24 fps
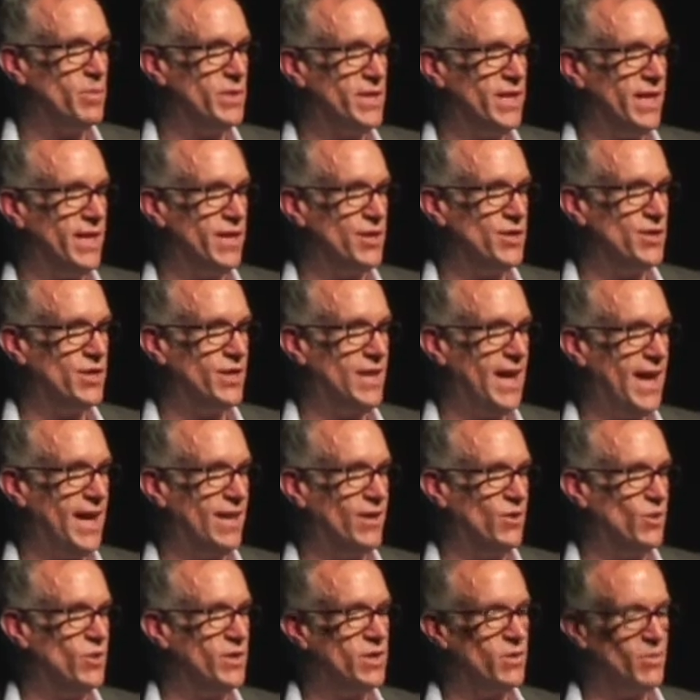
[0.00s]
Interpretation
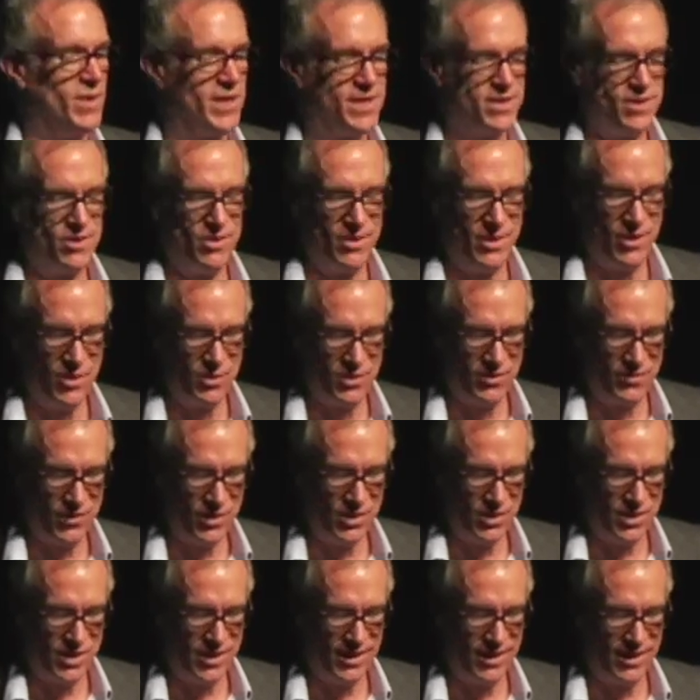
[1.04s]
at Northwestern
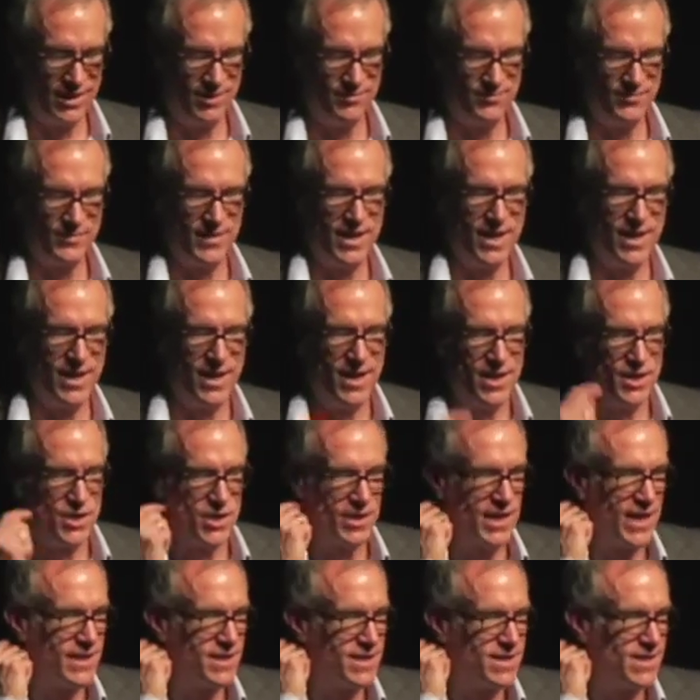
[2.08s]
University.
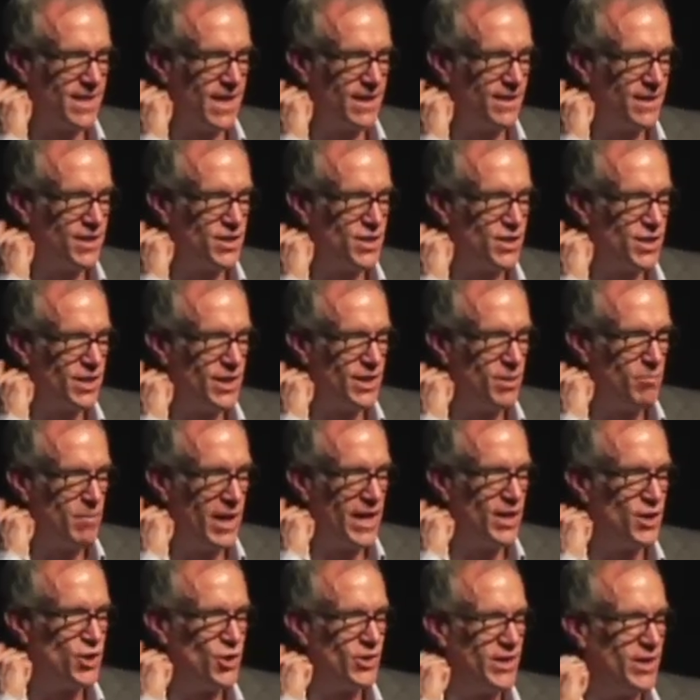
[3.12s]
She liked to say that she
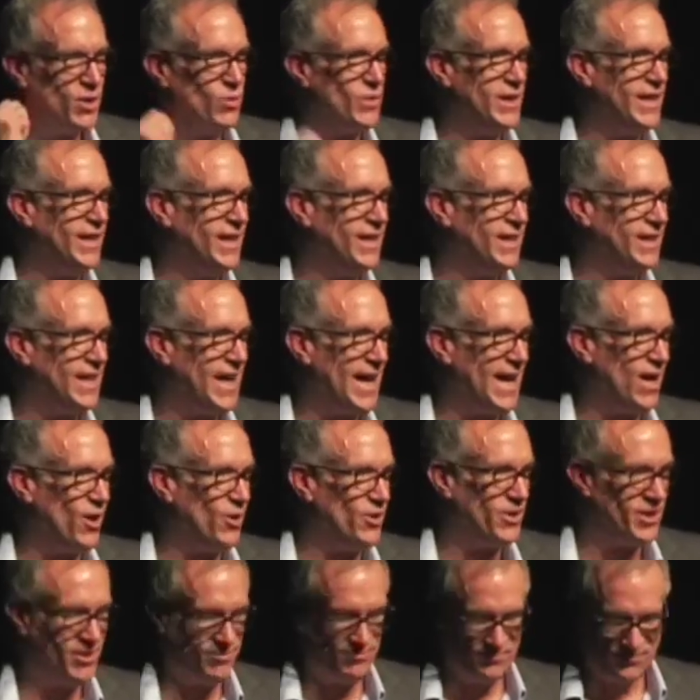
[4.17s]
majored in reading
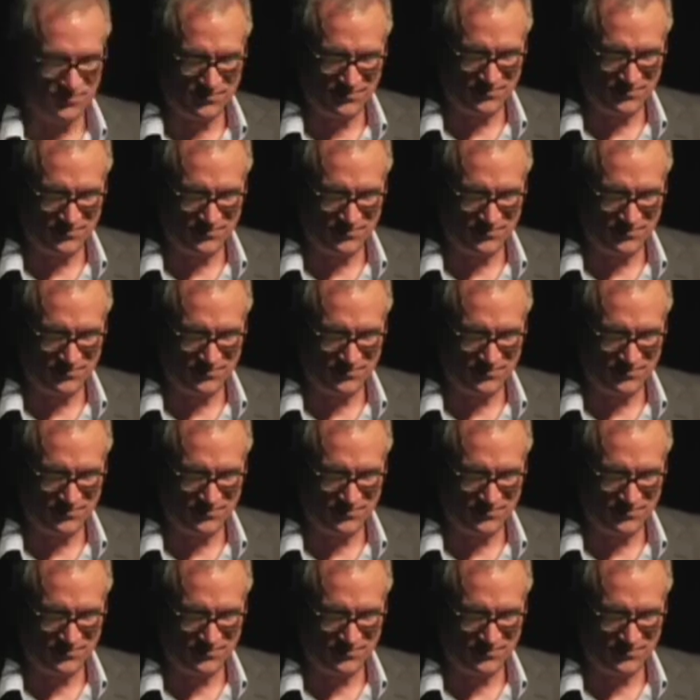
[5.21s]
aloud.